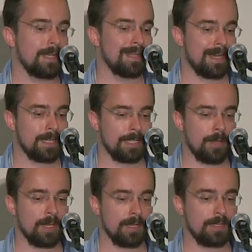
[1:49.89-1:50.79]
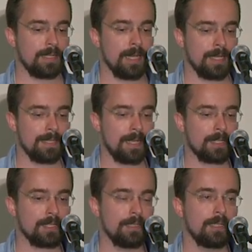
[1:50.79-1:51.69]
in, academia, and the guys that
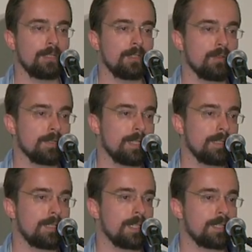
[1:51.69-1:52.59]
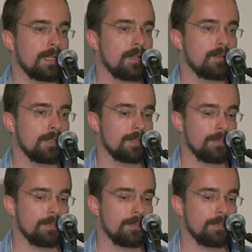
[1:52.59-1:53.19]
actually need to use cell detection algorithms,